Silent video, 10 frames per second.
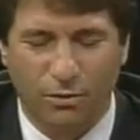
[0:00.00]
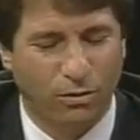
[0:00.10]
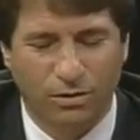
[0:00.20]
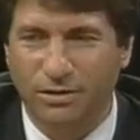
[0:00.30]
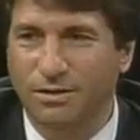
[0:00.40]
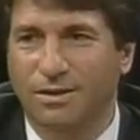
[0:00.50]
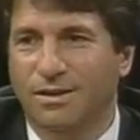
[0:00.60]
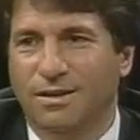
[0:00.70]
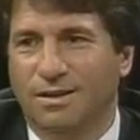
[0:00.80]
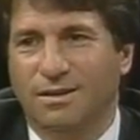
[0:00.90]
so if you're talking about the
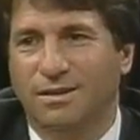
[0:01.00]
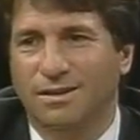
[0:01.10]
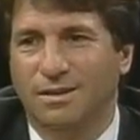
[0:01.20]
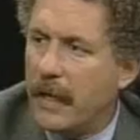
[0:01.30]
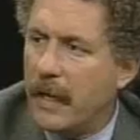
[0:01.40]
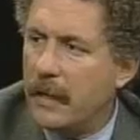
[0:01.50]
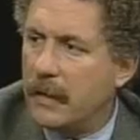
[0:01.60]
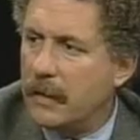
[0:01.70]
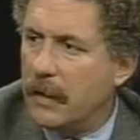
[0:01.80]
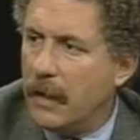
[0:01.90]
sock, the back gate,
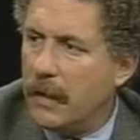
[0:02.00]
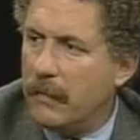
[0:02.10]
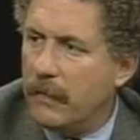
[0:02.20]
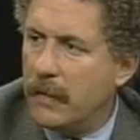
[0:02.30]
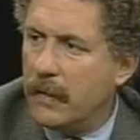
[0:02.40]
and the glove,